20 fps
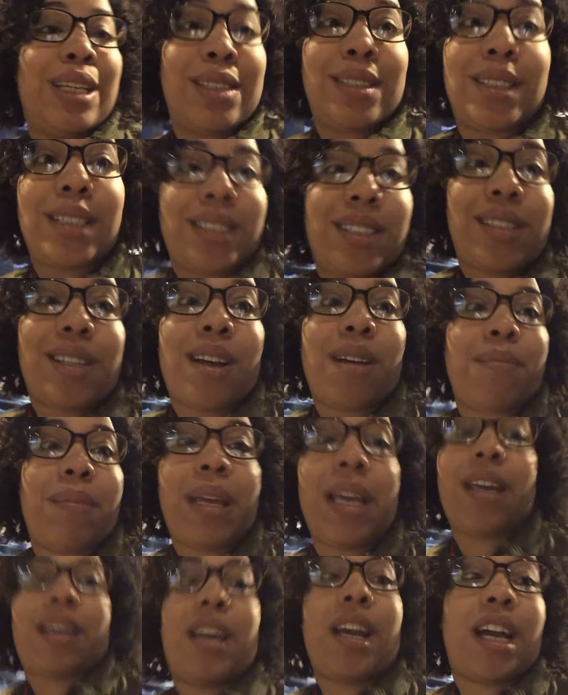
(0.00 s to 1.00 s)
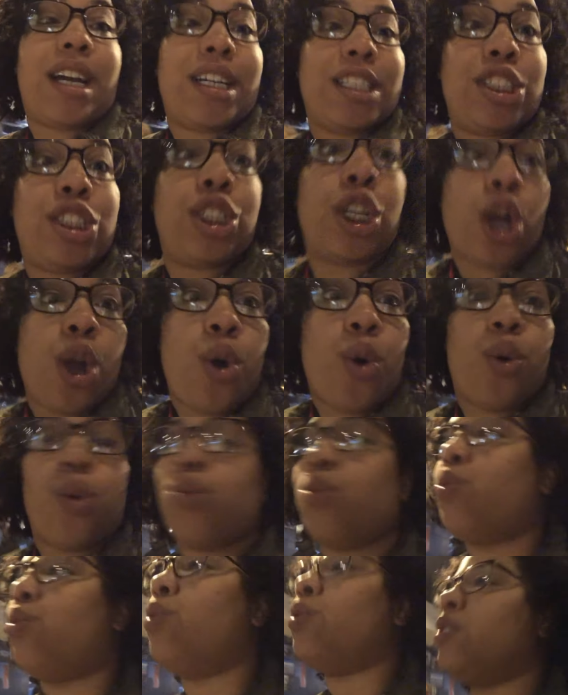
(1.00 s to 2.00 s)
This is gonna be a good show.
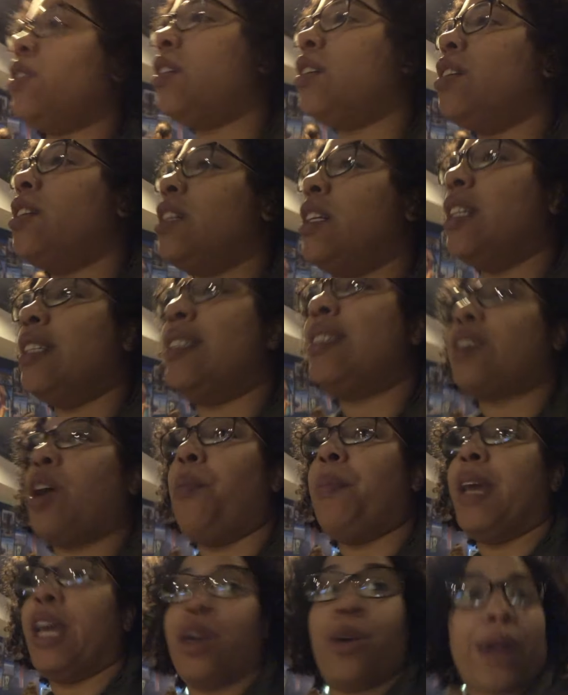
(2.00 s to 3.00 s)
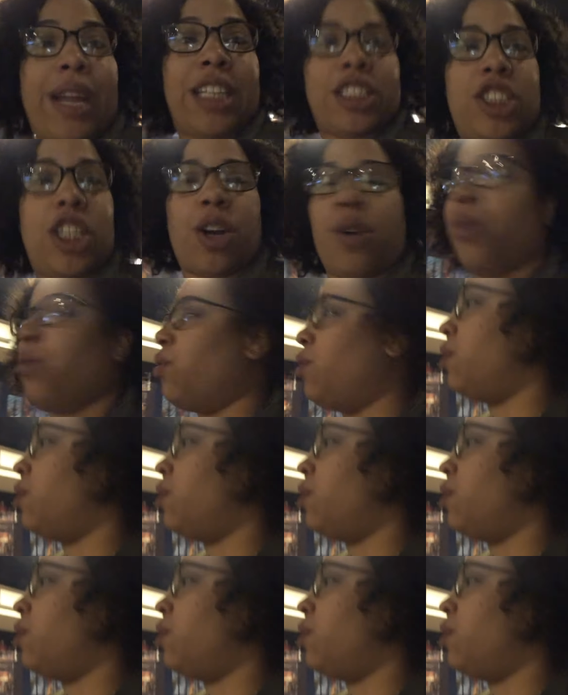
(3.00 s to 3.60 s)
It's gonna be a great show